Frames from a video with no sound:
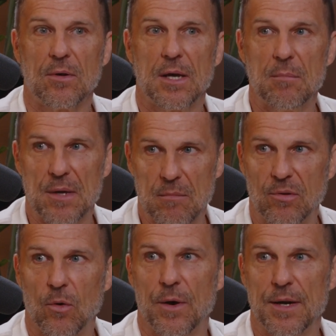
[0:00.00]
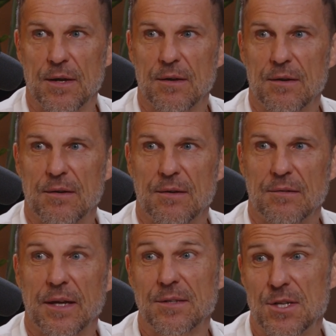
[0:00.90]
can be employed,
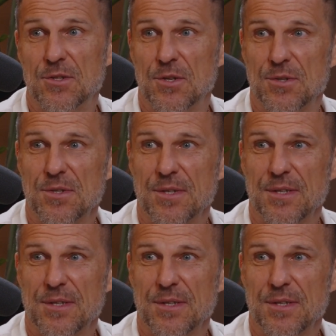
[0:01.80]
like teachers.